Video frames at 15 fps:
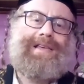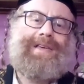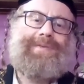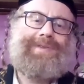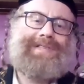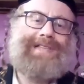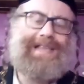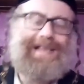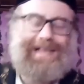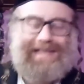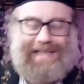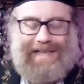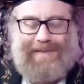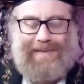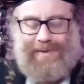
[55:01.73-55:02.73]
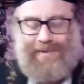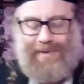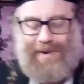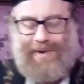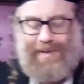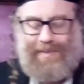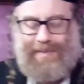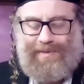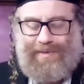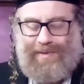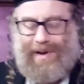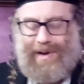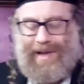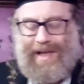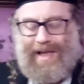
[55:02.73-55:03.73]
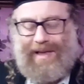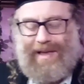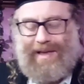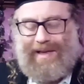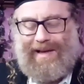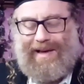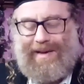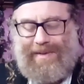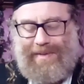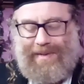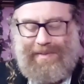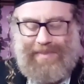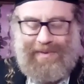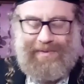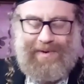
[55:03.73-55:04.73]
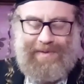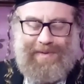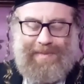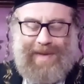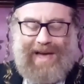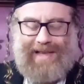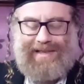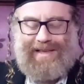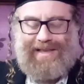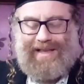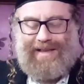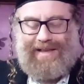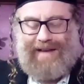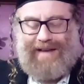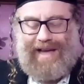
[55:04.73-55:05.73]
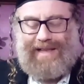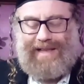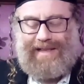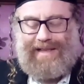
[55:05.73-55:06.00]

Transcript: he was stealing before, before, Uh, before we met, right?